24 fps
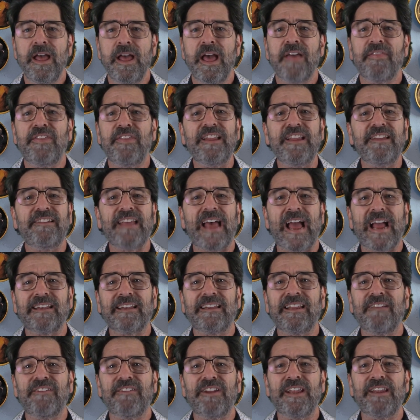These
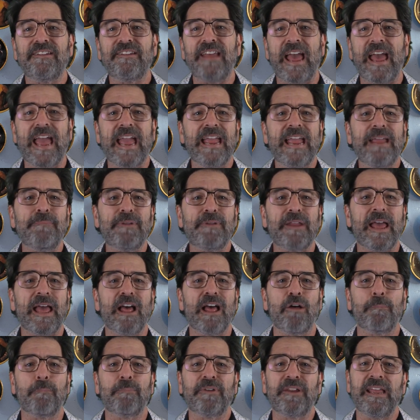activities aim to
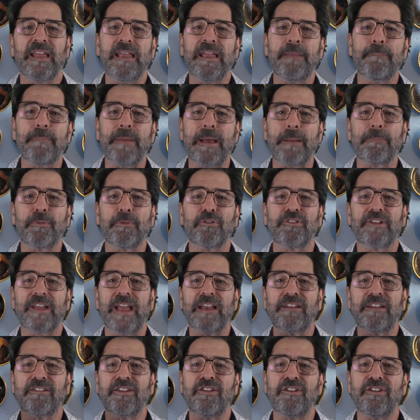help team members
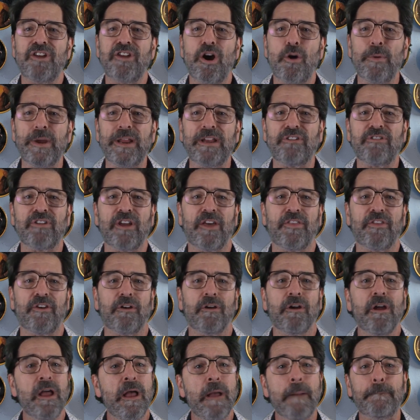get to know each other,
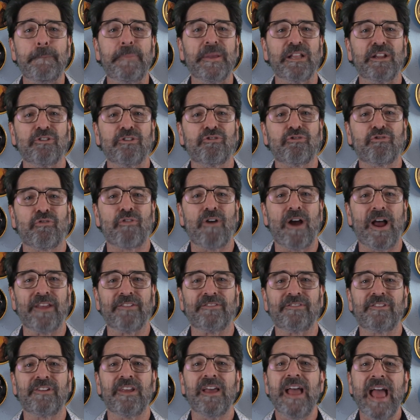build
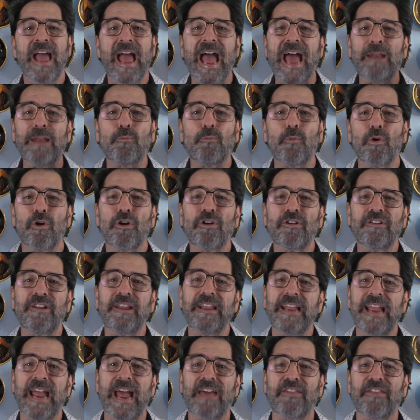trust, and work
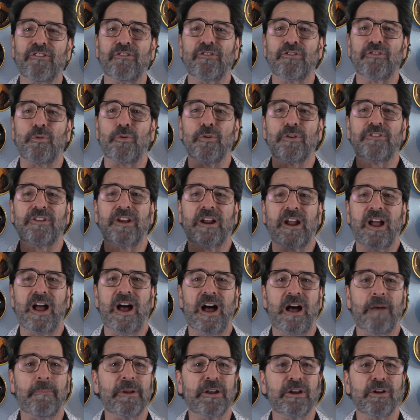together towards a
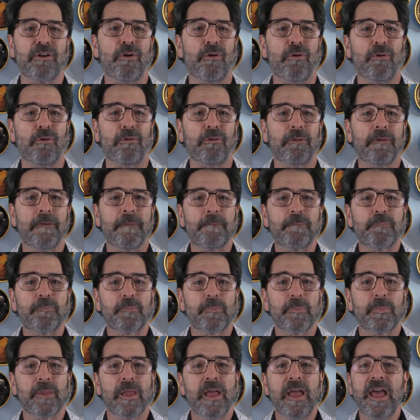common goal.
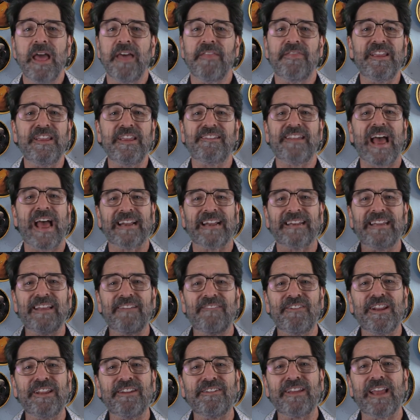These
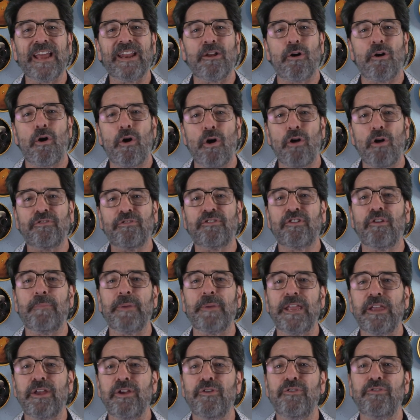activities can also be
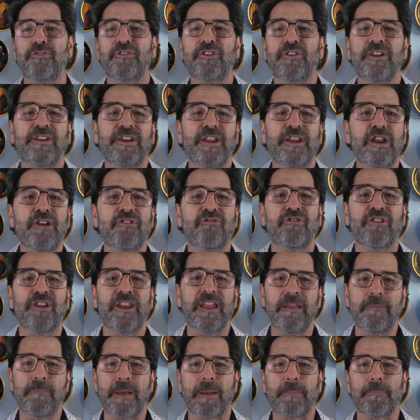used to teach
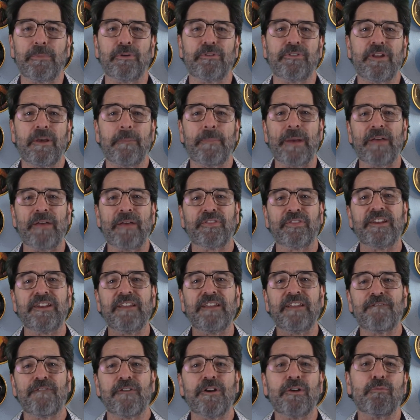team members about the
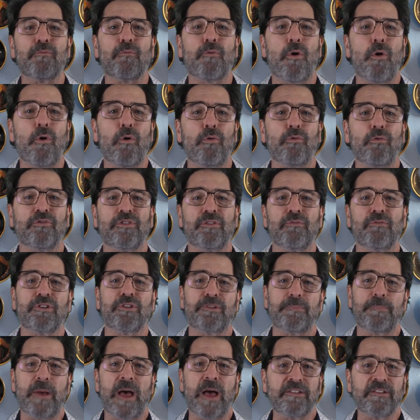different roles and
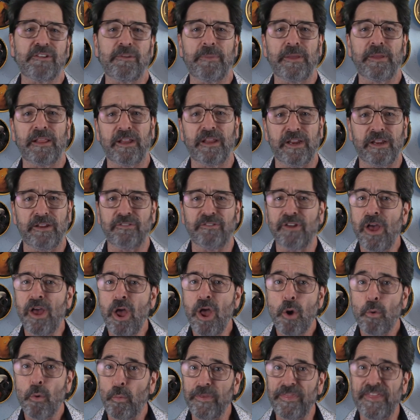responsibilities
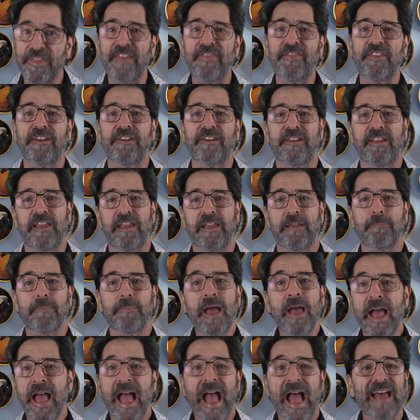within the team,
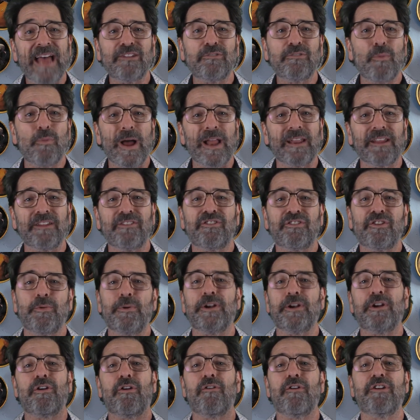as well as to
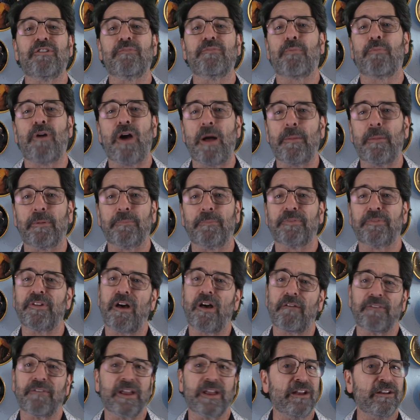encourage problem
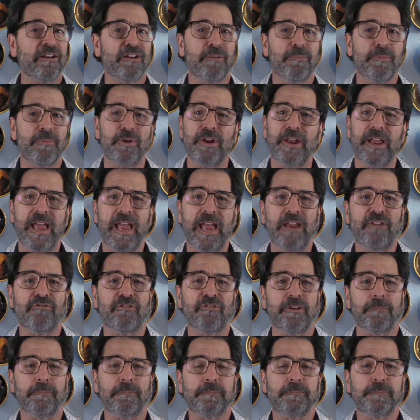solving and
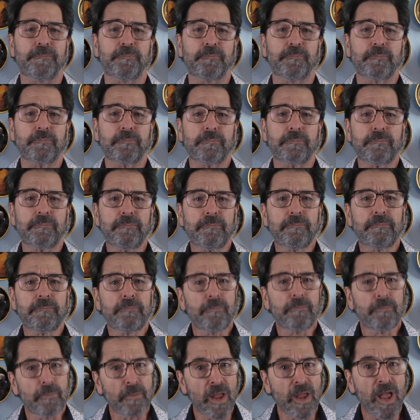communication.
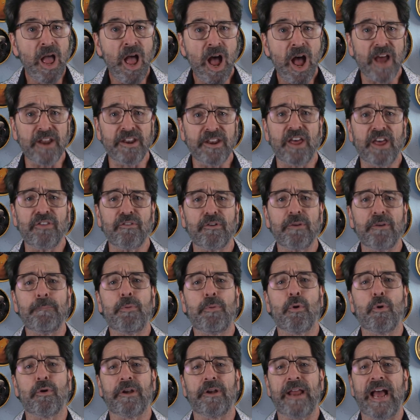Another
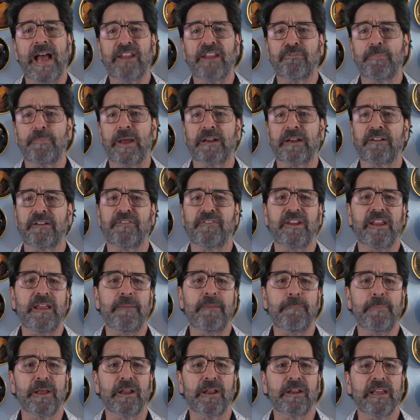important aspect of
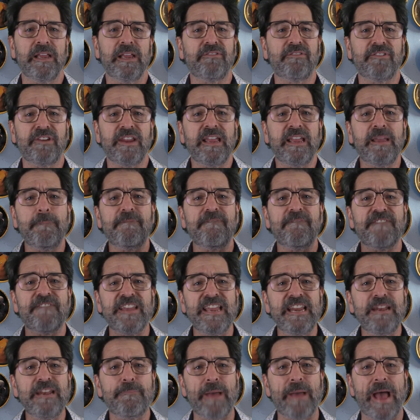team building is team
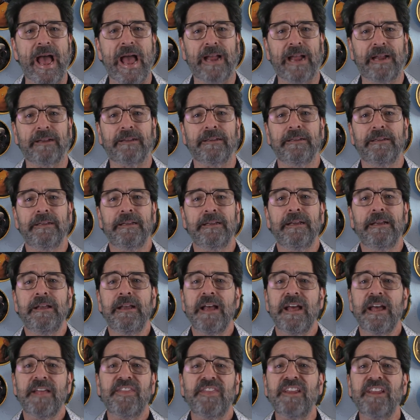feedback.
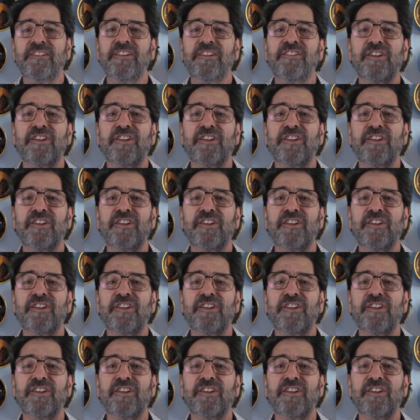This is